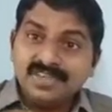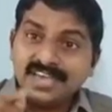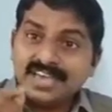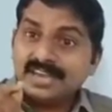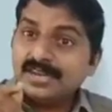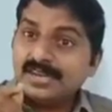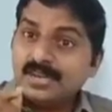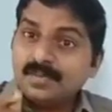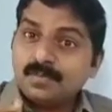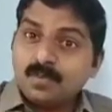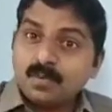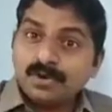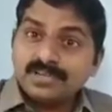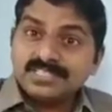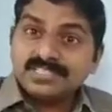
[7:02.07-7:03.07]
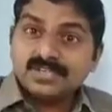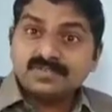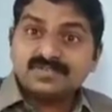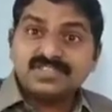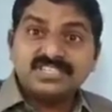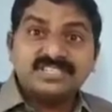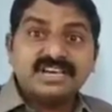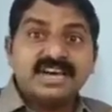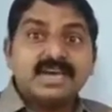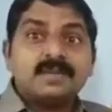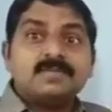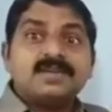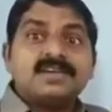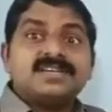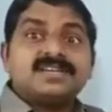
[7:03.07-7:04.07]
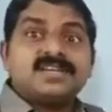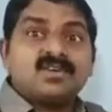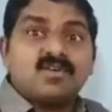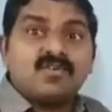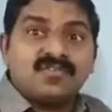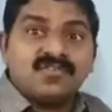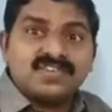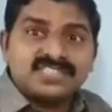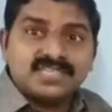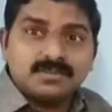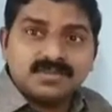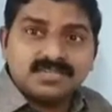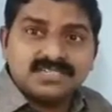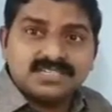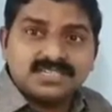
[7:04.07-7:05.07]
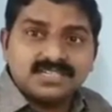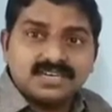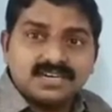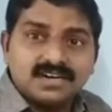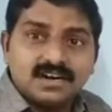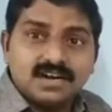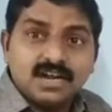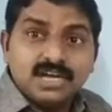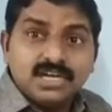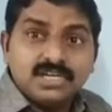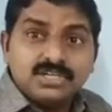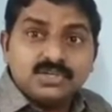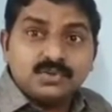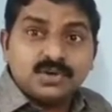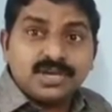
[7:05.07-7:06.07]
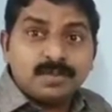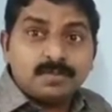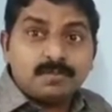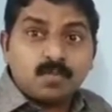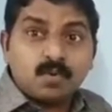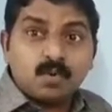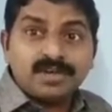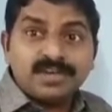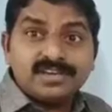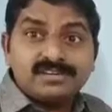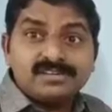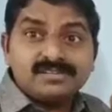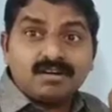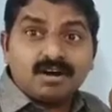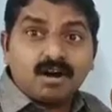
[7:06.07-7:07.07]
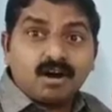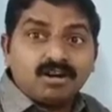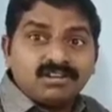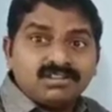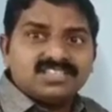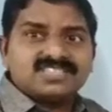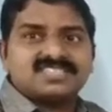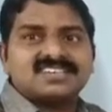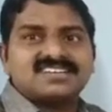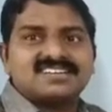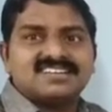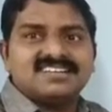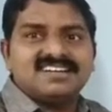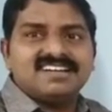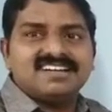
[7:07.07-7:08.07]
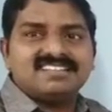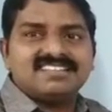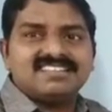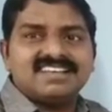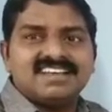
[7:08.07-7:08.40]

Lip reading: the end points of the diameter of a semicircle to a point on the circle,